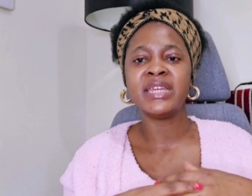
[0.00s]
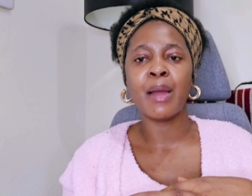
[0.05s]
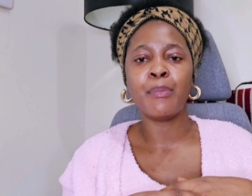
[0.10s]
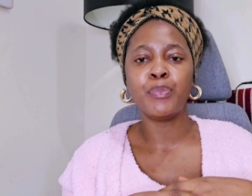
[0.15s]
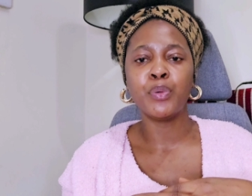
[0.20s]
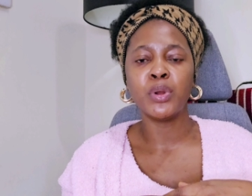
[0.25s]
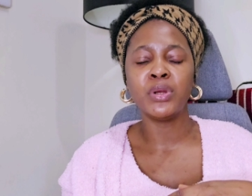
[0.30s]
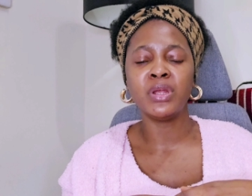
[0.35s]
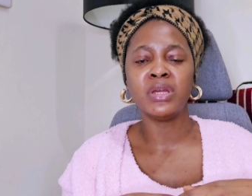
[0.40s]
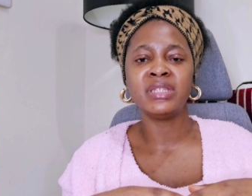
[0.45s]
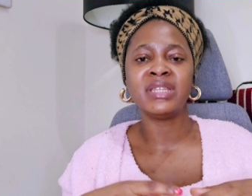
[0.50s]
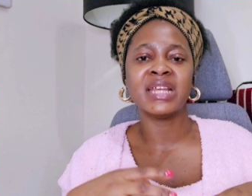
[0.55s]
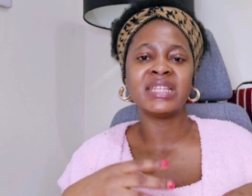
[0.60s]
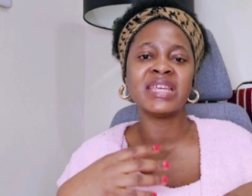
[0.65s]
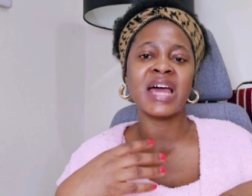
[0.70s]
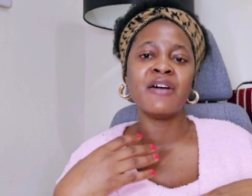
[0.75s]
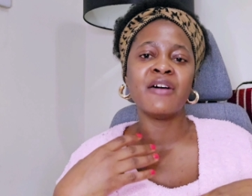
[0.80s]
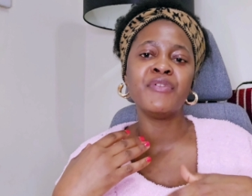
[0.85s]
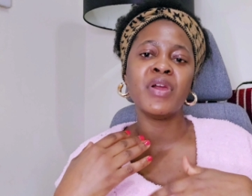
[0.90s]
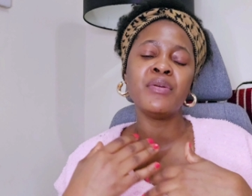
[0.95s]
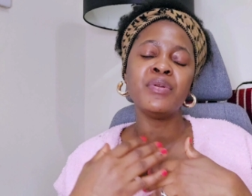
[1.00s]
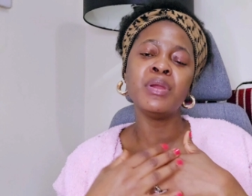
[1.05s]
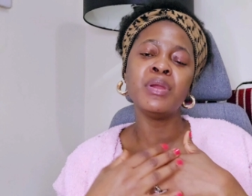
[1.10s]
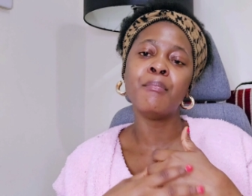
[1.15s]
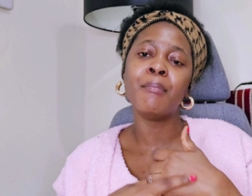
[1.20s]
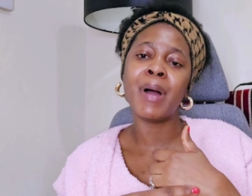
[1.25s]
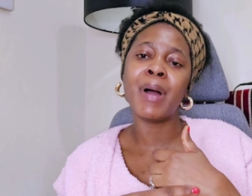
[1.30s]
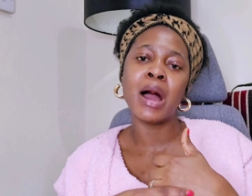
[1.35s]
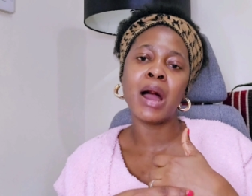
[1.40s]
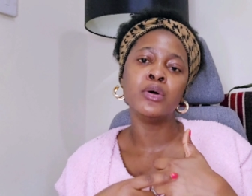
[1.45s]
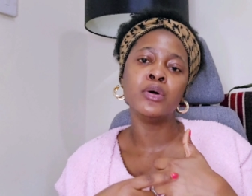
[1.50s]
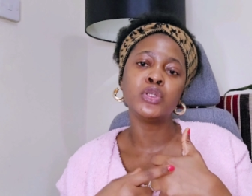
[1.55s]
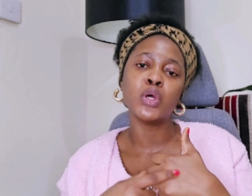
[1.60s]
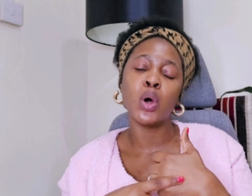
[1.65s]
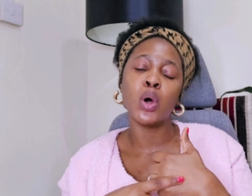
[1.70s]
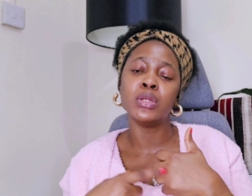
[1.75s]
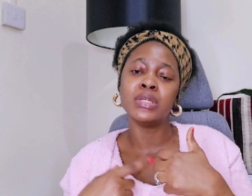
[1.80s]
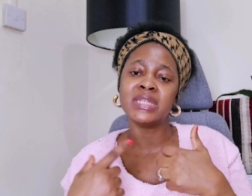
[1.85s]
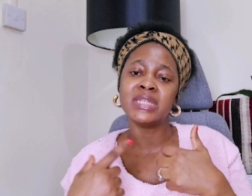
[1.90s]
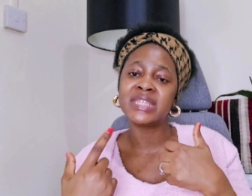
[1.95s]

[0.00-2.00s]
are products that are very mild on the